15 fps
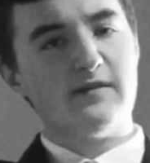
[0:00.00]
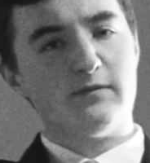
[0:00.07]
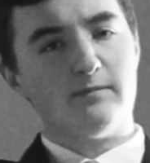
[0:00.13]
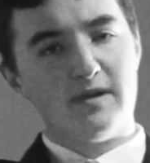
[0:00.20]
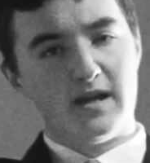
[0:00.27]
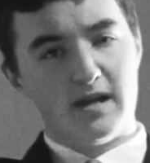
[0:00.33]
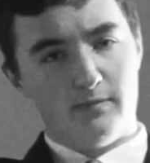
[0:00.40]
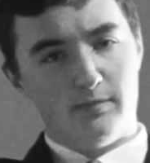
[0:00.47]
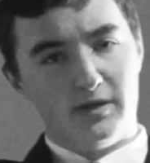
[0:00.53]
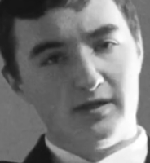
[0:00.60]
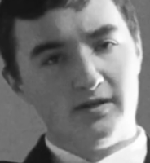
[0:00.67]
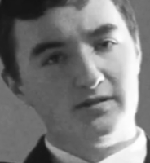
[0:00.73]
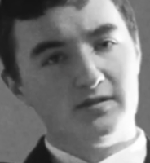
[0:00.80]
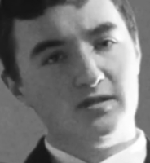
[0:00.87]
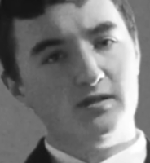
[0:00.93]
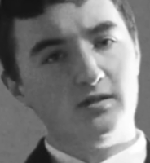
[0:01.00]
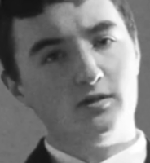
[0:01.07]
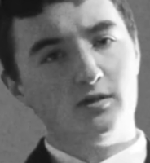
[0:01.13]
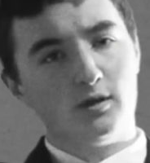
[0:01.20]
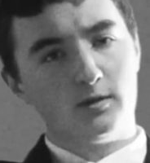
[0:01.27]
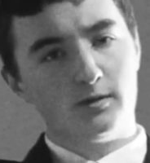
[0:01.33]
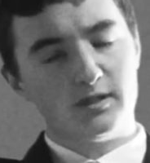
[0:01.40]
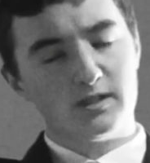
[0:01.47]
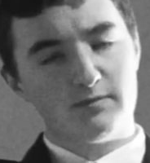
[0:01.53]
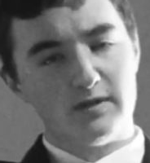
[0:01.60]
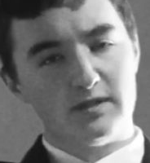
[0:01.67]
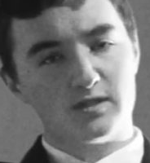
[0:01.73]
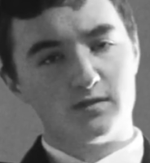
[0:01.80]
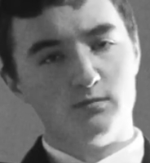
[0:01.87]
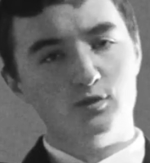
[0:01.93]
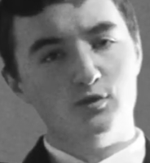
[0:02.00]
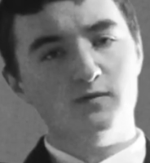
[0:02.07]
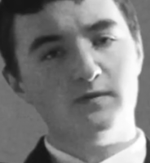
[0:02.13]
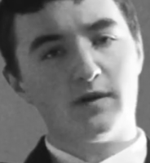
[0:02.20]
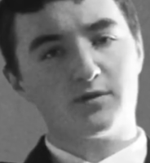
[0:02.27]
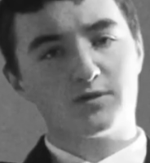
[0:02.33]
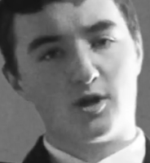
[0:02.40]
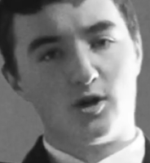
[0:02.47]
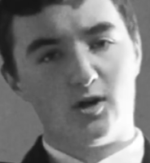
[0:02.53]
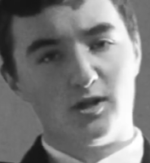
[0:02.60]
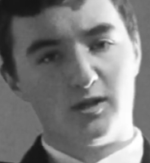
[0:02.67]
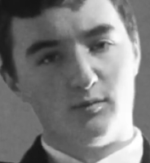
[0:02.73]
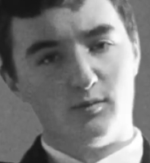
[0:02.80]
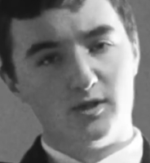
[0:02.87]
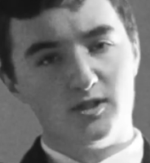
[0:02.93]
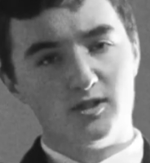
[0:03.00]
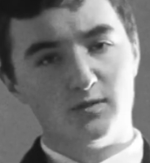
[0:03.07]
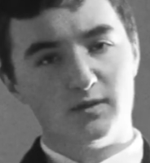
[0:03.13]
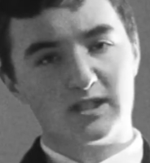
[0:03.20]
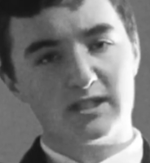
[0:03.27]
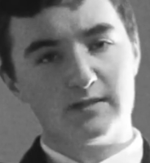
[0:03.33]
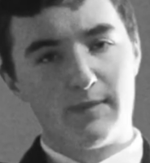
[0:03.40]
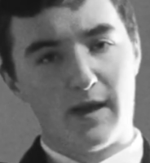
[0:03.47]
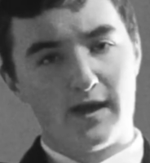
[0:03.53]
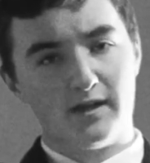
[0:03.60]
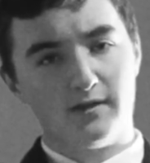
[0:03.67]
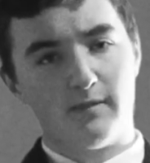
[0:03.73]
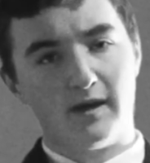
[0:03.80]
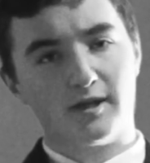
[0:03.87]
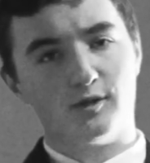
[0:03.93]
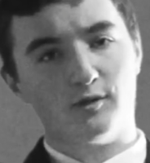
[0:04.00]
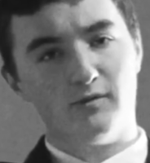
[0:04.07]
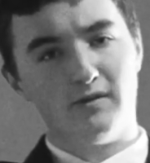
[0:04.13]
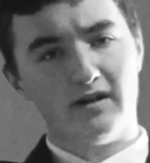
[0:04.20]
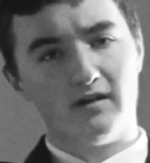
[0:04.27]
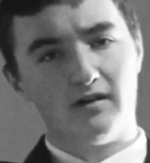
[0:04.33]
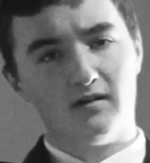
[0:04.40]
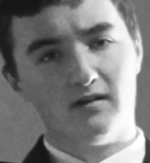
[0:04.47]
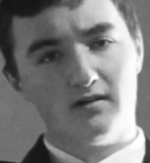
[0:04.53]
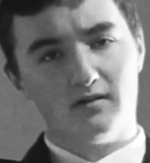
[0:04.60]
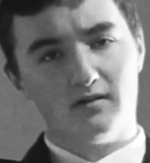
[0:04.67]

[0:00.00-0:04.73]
never made, but it did encourage me to move out to Hollywood to expand my career.